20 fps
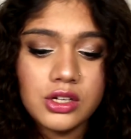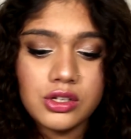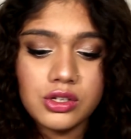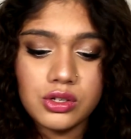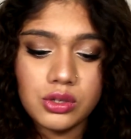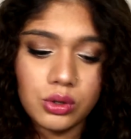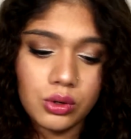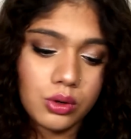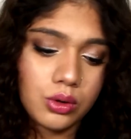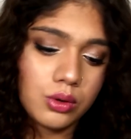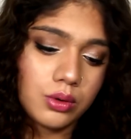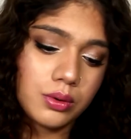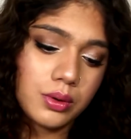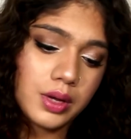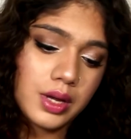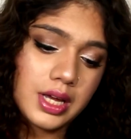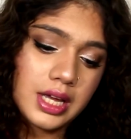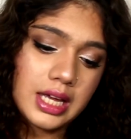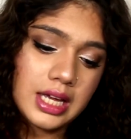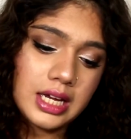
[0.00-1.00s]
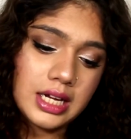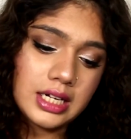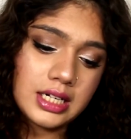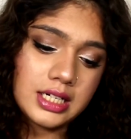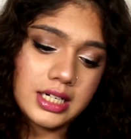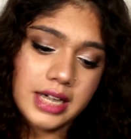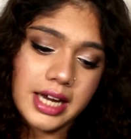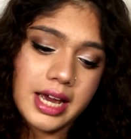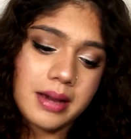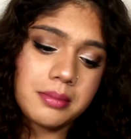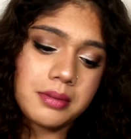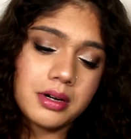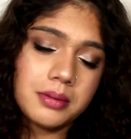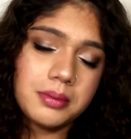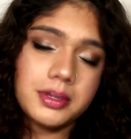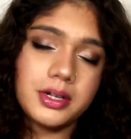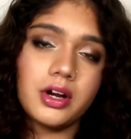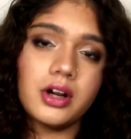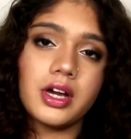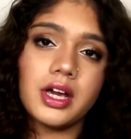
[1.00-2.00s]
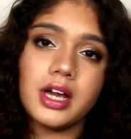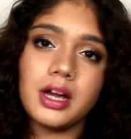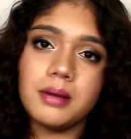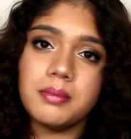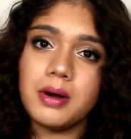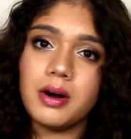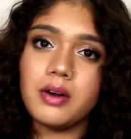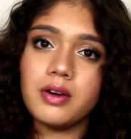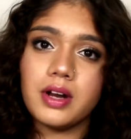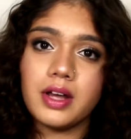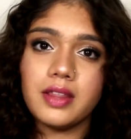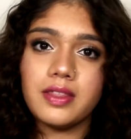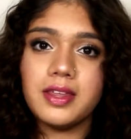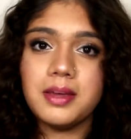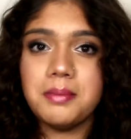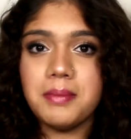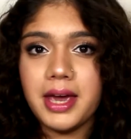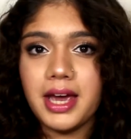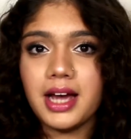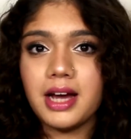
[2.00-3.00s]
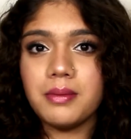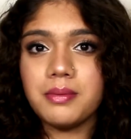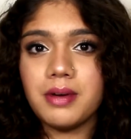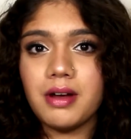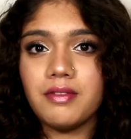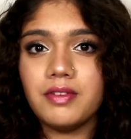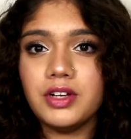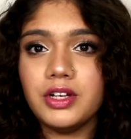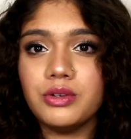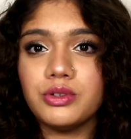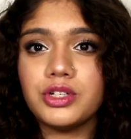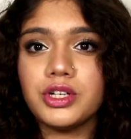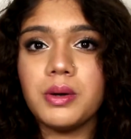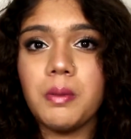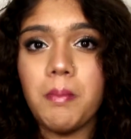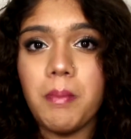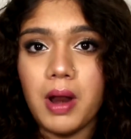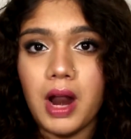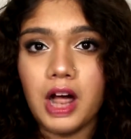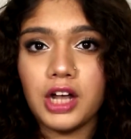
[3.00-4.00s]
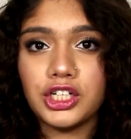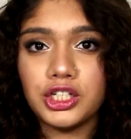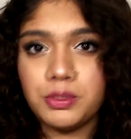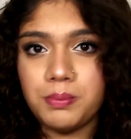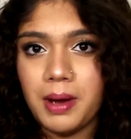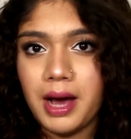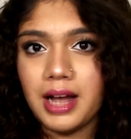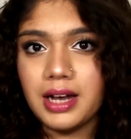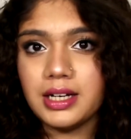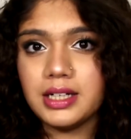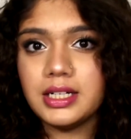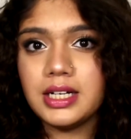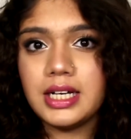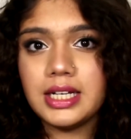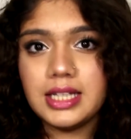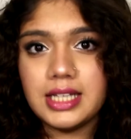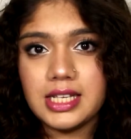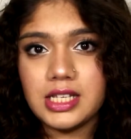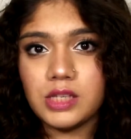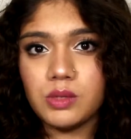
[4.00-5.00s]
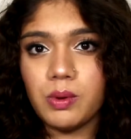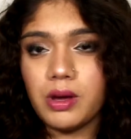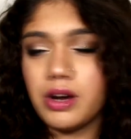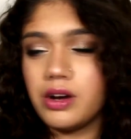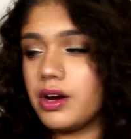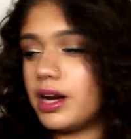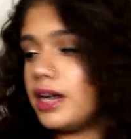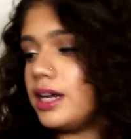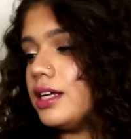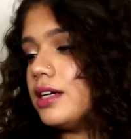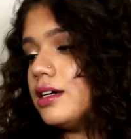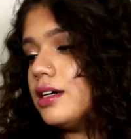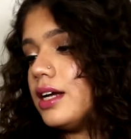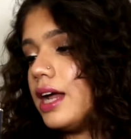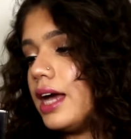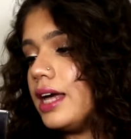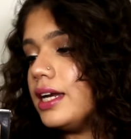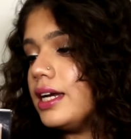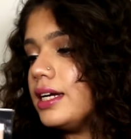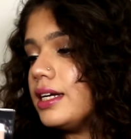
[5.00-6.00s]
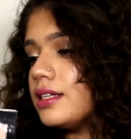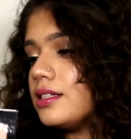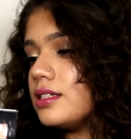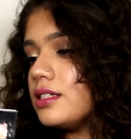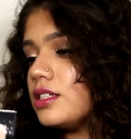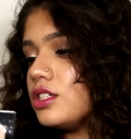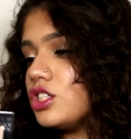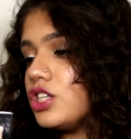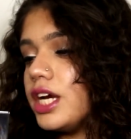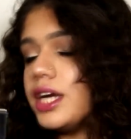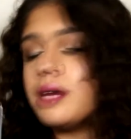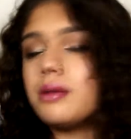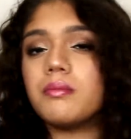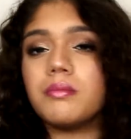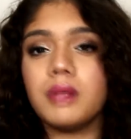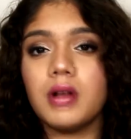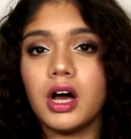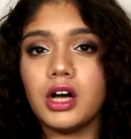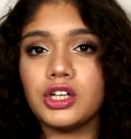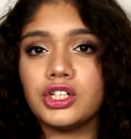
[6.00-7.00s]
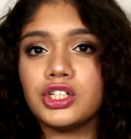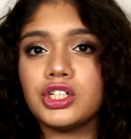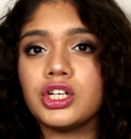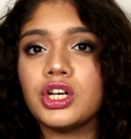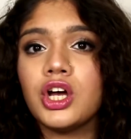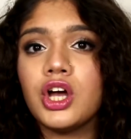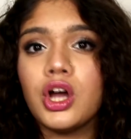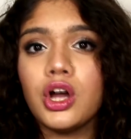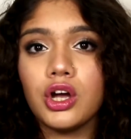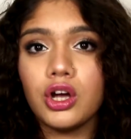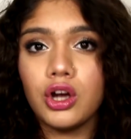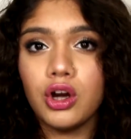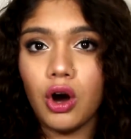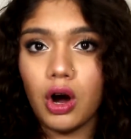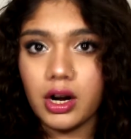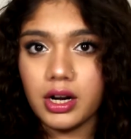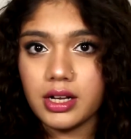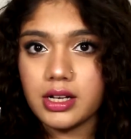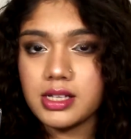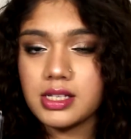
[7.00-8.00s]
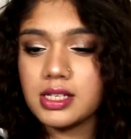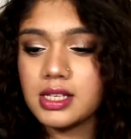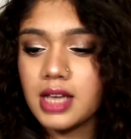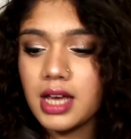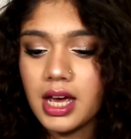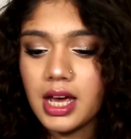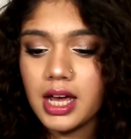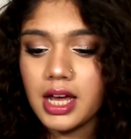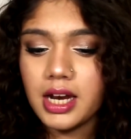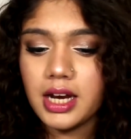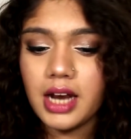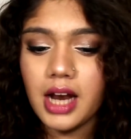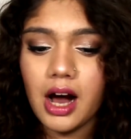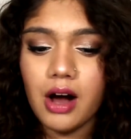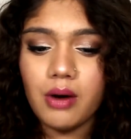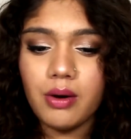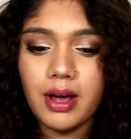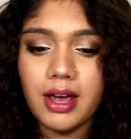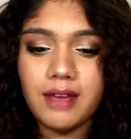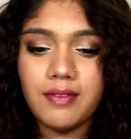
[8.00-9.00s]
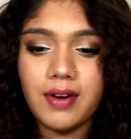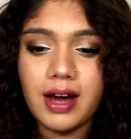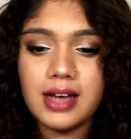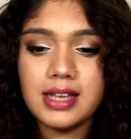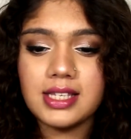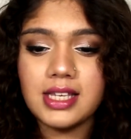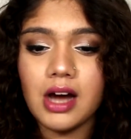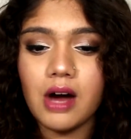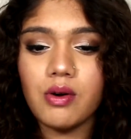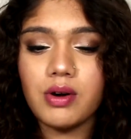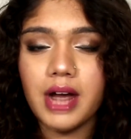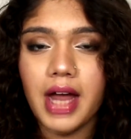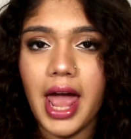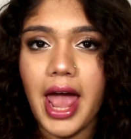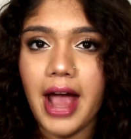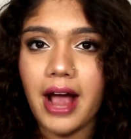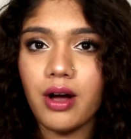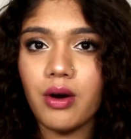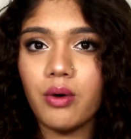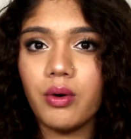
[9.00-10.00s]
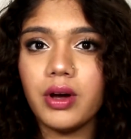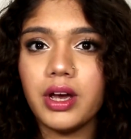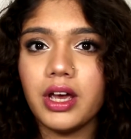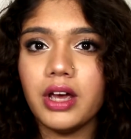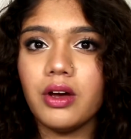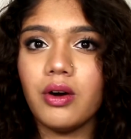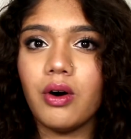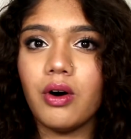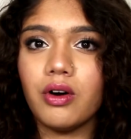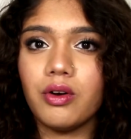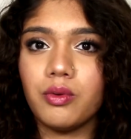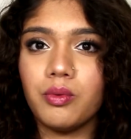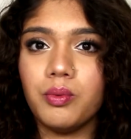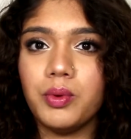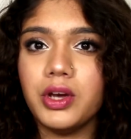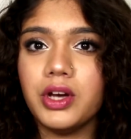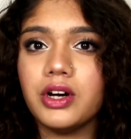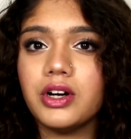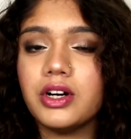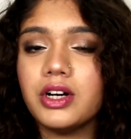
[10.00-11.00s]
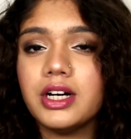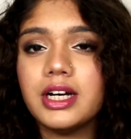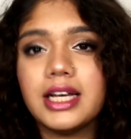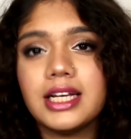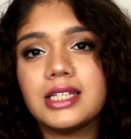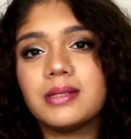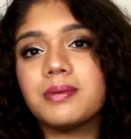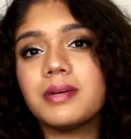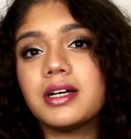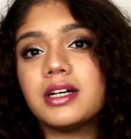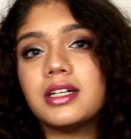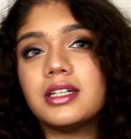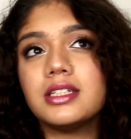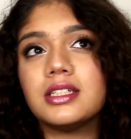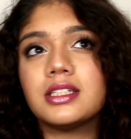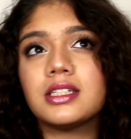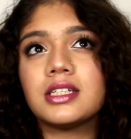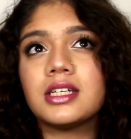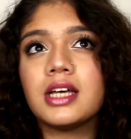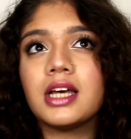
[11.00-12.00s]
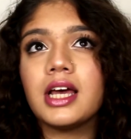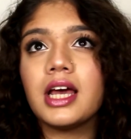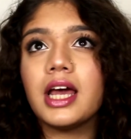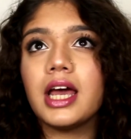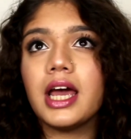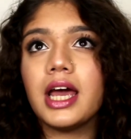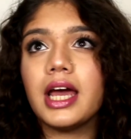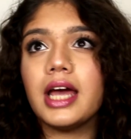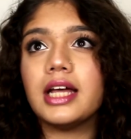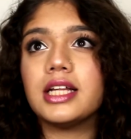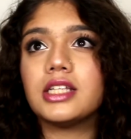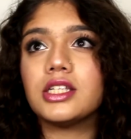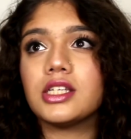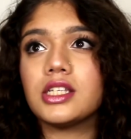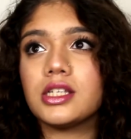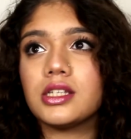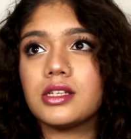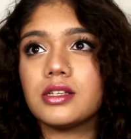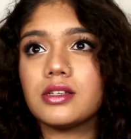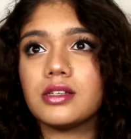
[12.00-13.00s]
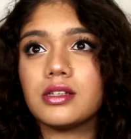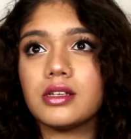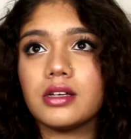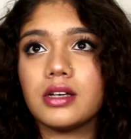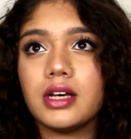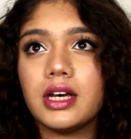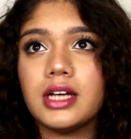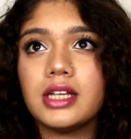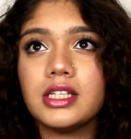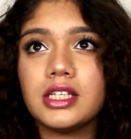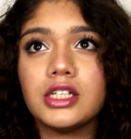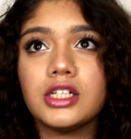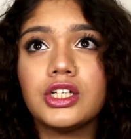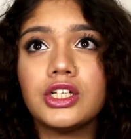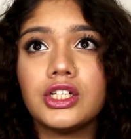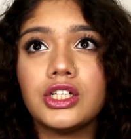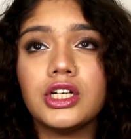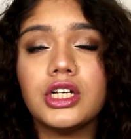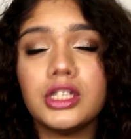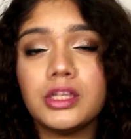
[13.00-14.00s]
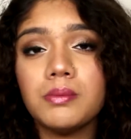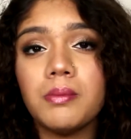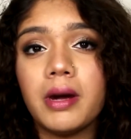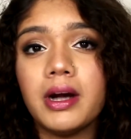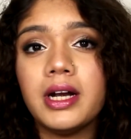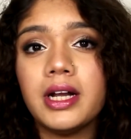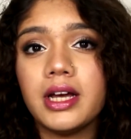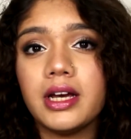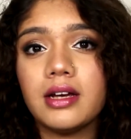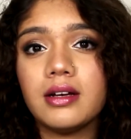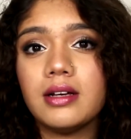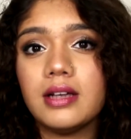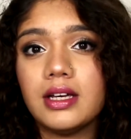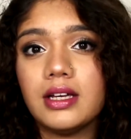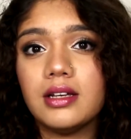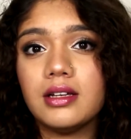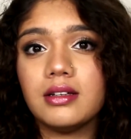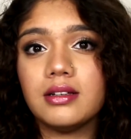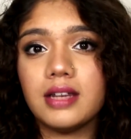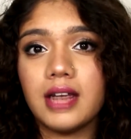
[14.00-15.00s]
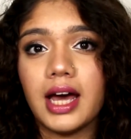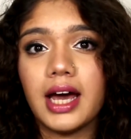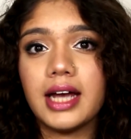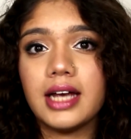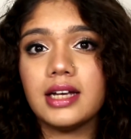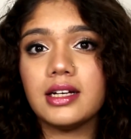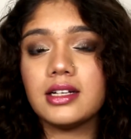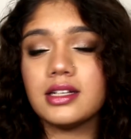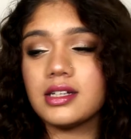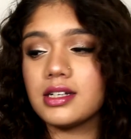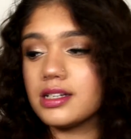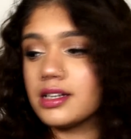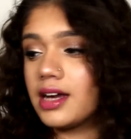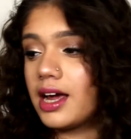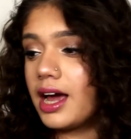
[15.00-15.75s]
So today I'm going to be talking about the Makeup Revolution Blushed Palette, this one right here, and it is in the shade Blushed Goddess. Now if I sound echoey or weird, it's because it's a Monday night